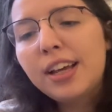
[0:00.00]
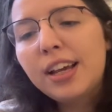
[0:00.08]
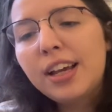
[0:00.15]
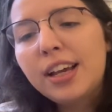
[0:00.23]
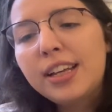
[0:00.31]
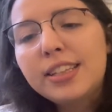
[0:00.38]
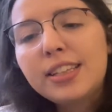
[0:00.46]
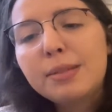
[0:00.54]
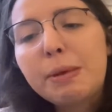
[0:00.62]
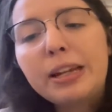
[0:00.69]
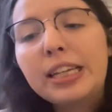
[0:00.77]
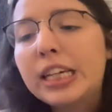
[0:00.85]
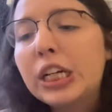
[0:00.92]
It's
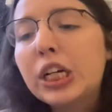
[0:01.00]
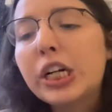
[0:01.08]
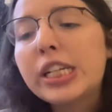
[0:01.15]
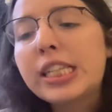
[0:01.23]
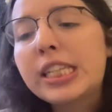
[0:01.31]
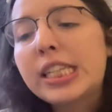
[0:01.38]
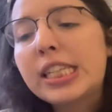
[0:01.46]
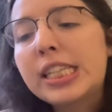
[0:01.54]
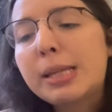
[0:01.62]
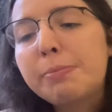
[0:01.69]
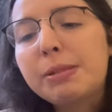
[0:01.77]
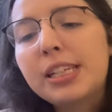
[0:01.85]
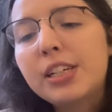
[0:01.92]
been a year since
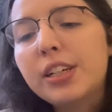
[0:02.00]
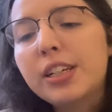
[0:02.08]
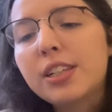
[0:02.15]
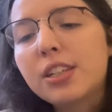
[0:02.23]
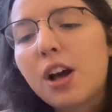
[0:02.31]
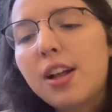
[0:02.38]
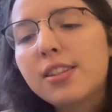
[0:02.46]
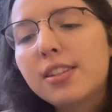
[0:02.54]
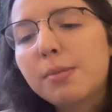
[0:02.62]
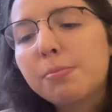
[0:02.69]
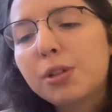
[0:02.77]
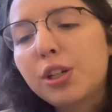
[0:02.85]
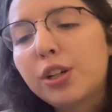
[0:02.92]
the mysterious
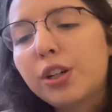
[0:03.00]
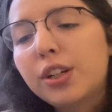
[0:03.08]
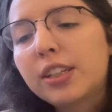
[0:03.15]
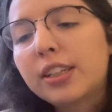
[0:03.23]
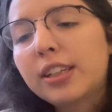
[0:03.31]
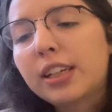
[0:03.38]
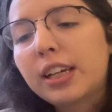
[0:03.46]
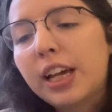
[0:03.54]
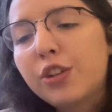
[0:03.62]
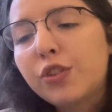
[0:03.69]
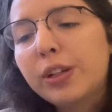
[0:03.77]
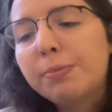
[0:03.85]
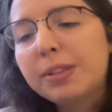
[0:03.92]
godson cured
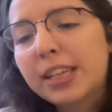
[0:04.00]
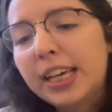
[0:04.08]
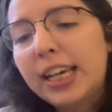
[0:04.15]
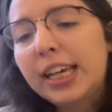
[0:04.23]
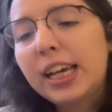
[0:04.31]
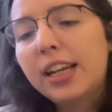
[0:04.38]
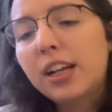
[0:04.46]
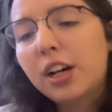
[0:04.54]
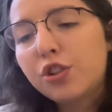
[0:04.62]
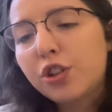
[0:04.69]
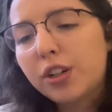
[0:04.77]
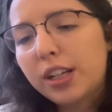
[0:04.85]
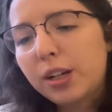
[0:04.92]
Cadrium's king and
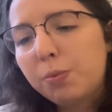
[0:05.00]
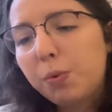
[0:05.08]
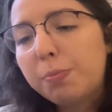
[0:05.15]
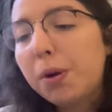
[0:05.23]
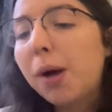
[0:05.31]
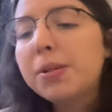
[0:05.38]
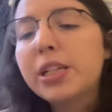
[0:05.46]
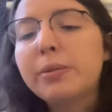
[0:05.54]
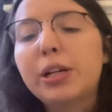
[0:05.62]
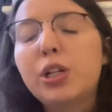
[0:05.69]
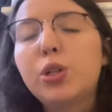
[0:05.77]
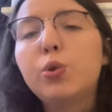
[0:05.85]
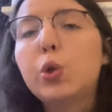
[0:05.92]
ushered in what promised to be
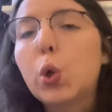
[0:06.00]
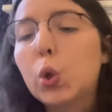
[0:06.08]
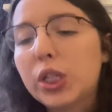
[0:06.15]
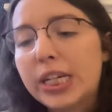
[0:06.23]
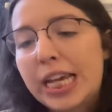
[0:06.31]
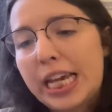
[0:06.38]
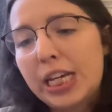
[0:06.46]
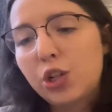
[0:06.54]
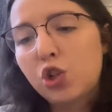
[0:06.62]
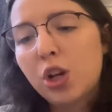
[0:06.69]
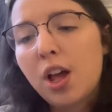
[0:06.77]
a new golden age.